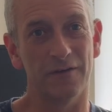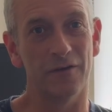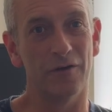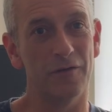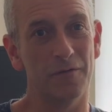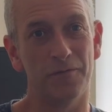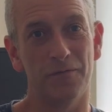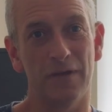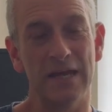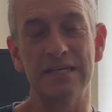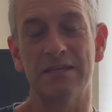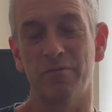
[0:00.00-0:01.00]
of
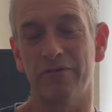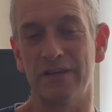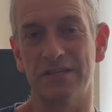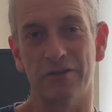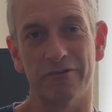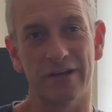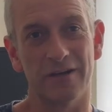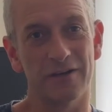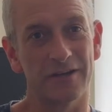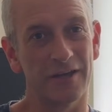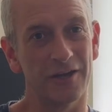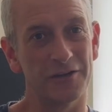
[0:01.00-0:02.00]
Later Prehistoric
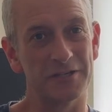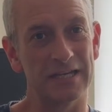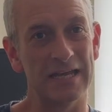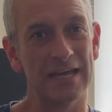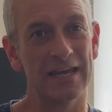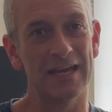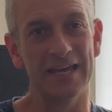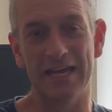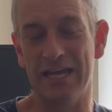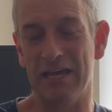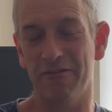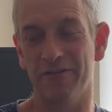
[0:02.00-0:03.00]
Archaeology
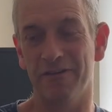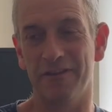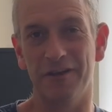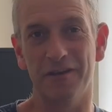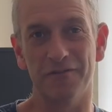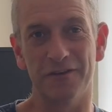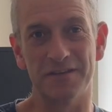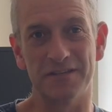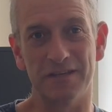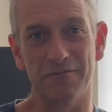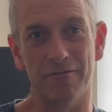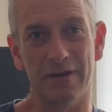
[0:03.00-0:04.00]
here at the
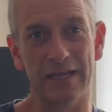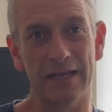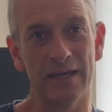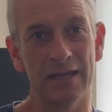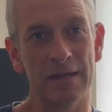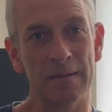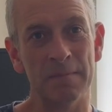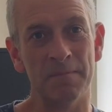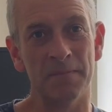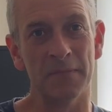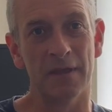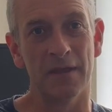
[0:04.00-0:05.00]
University of Reading.
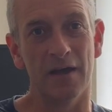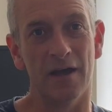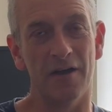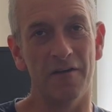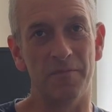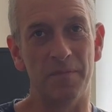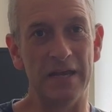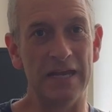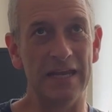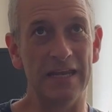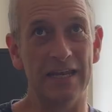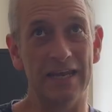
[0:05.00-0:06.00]
I've been